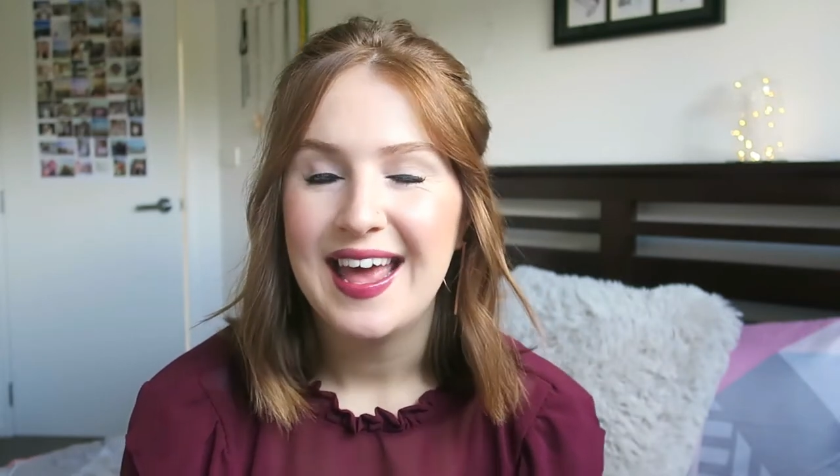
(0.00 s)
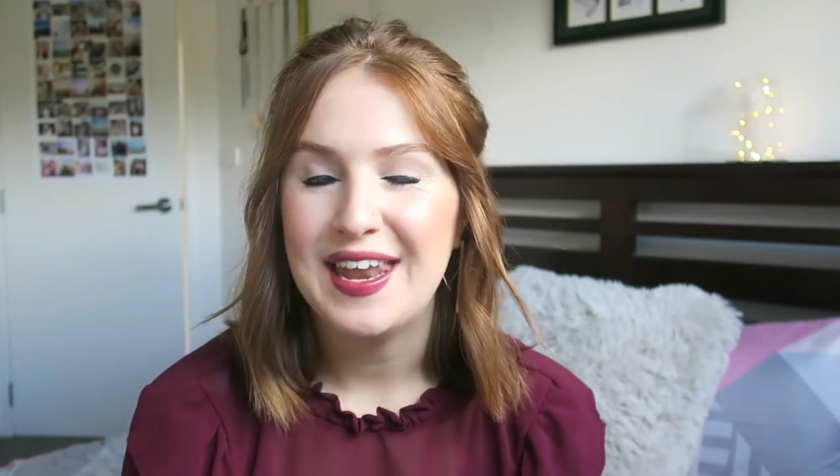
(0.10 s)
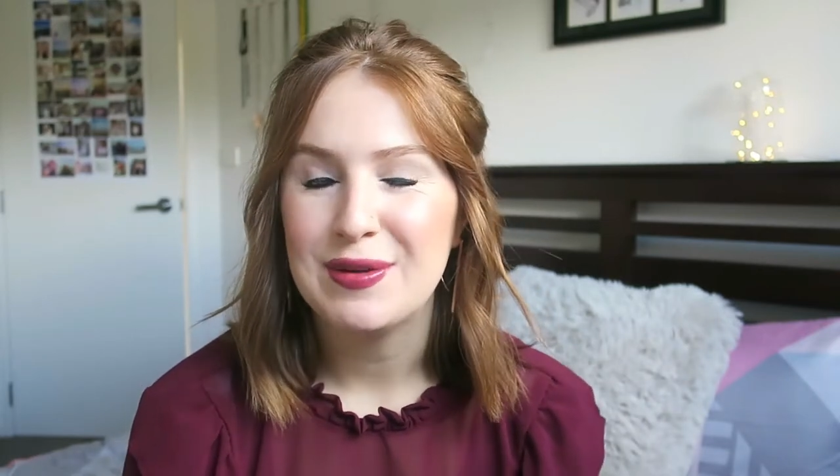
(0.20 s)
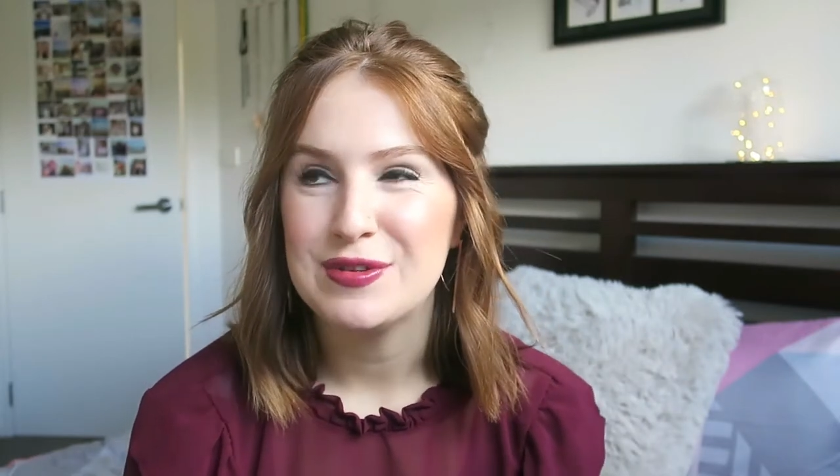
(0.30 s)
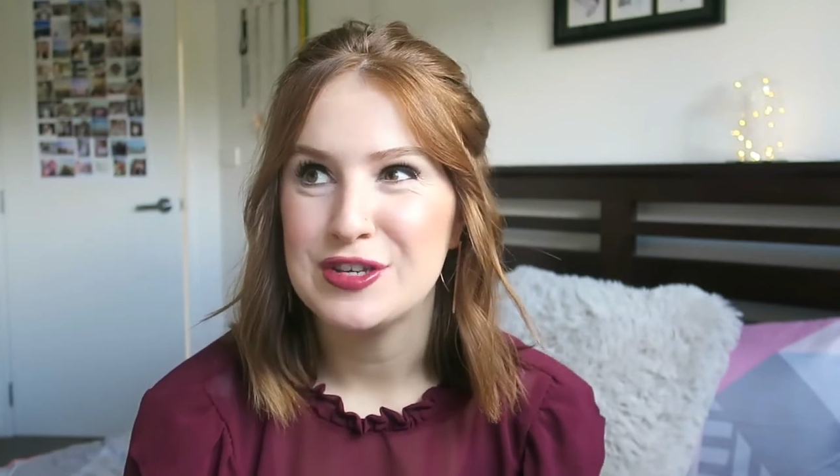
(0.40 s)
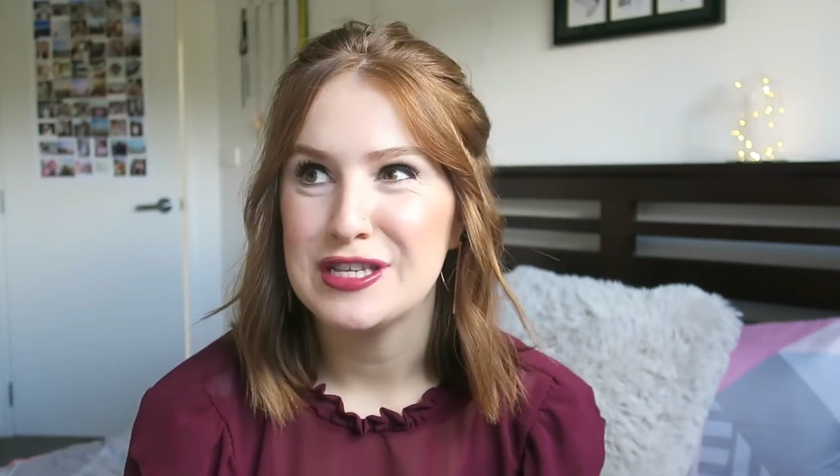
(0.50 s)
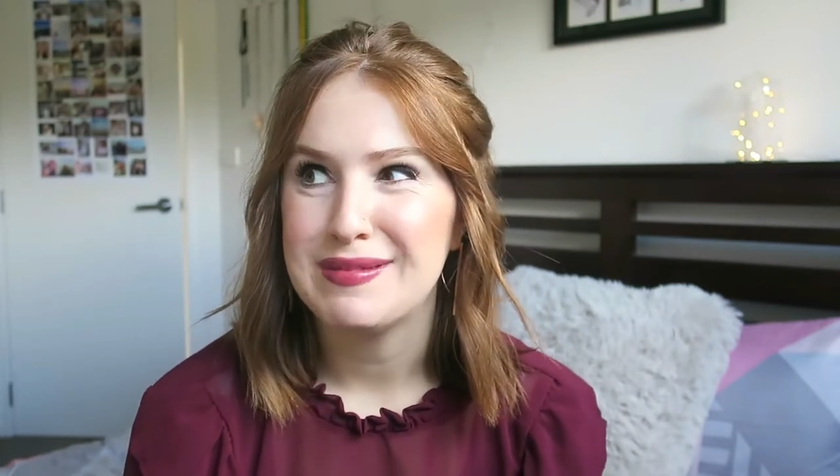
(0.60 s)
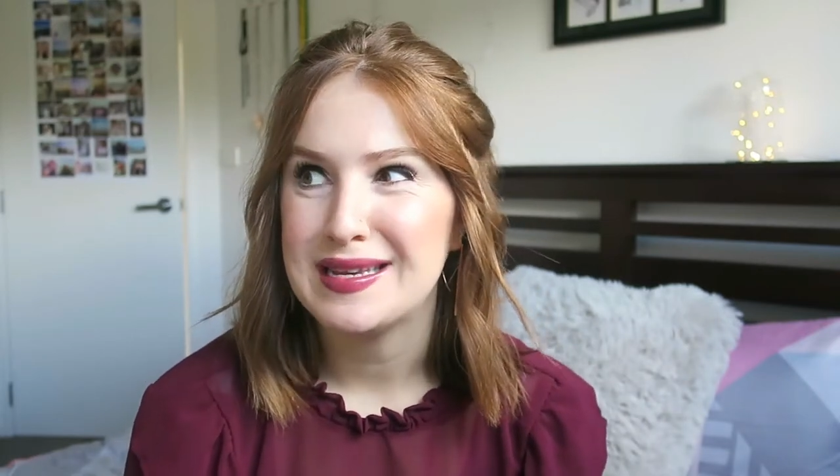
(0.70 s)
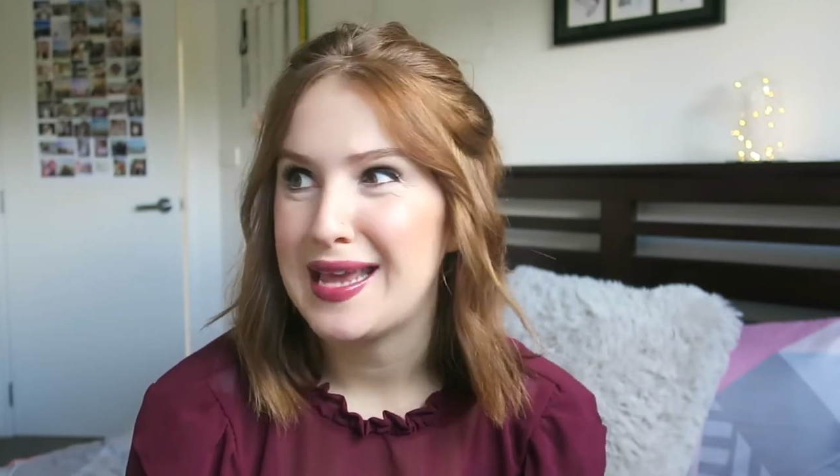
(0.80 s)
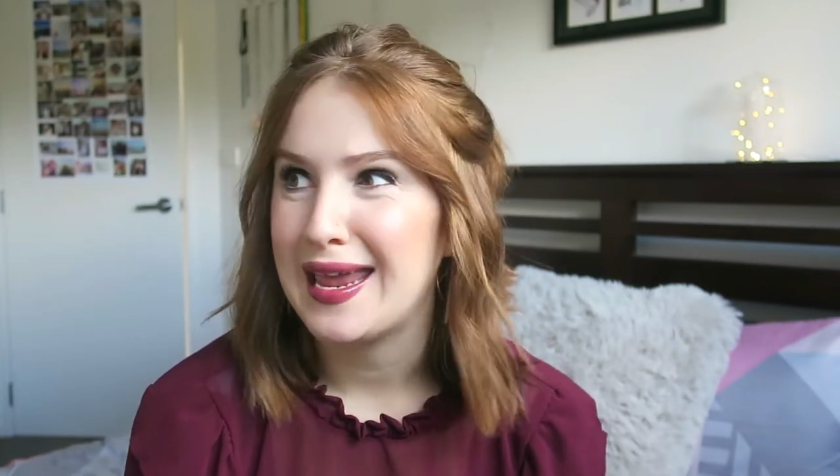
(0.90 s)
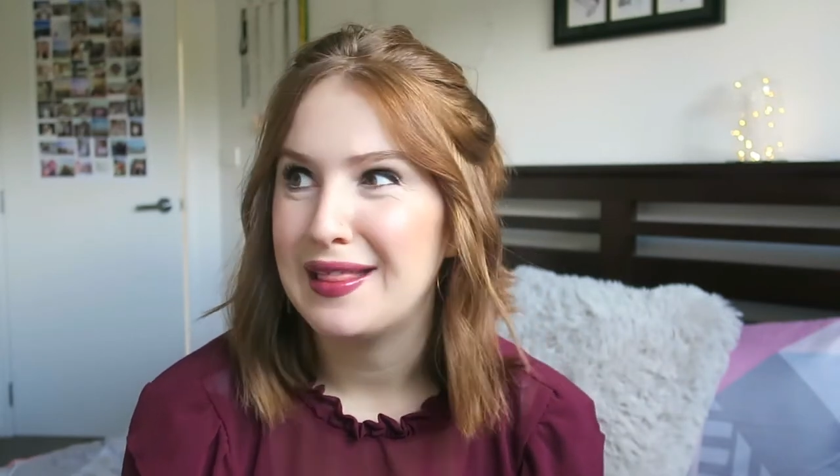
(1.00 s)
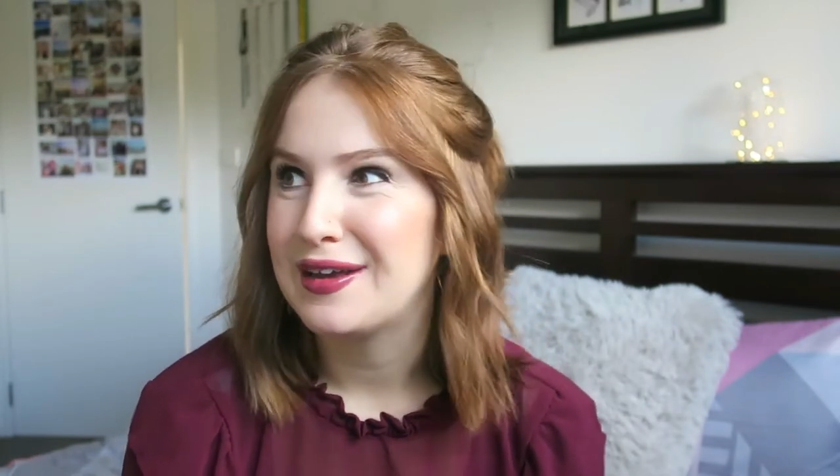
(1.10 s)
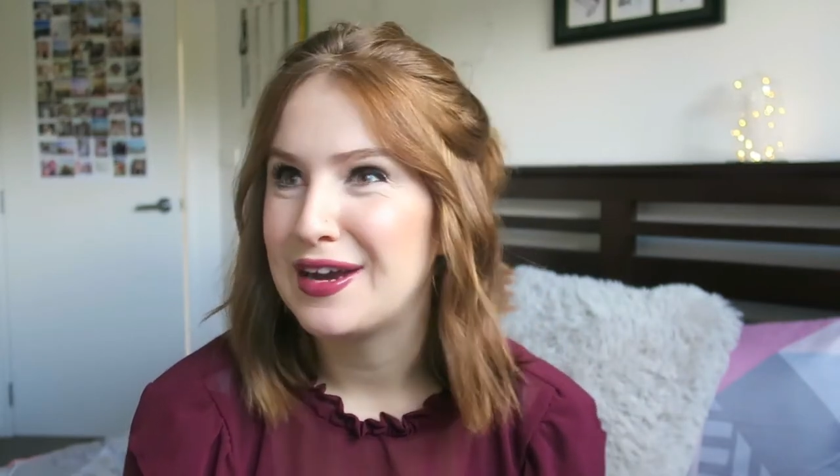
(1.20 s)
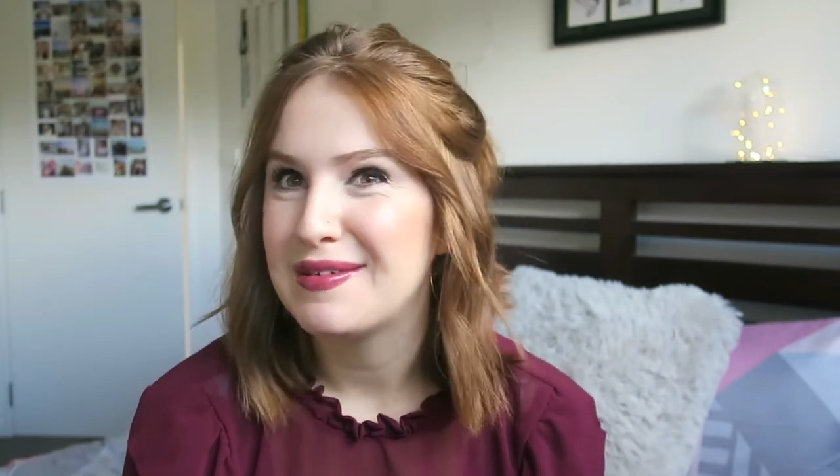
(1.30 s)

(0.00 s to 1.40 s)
and it was just spectacular.